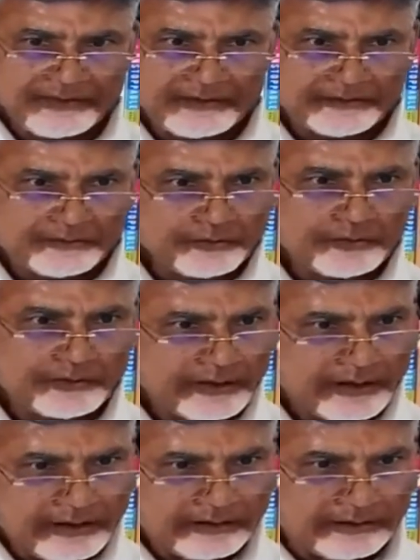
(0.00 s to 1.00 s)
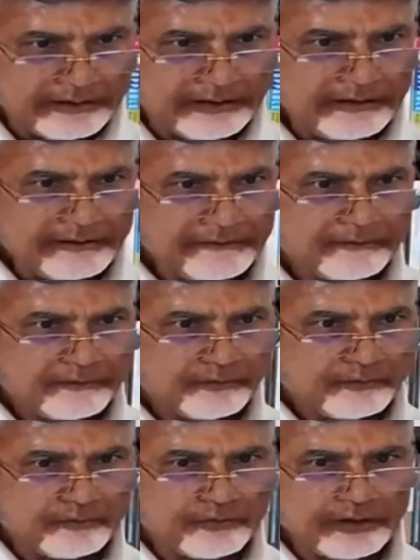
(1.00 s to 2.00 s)
So in IT,
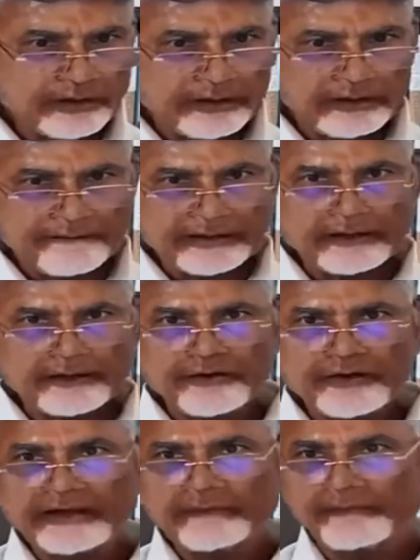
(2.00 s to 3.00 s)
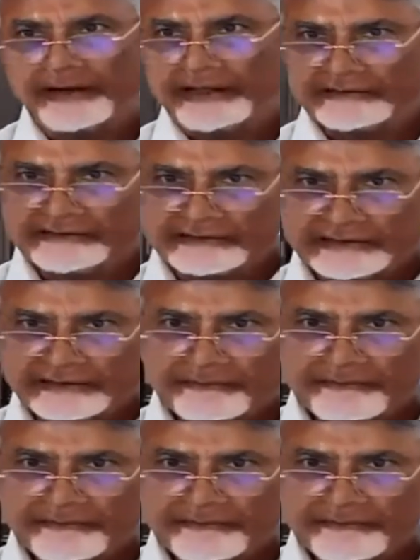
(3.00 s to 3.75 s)
we are having a unique place.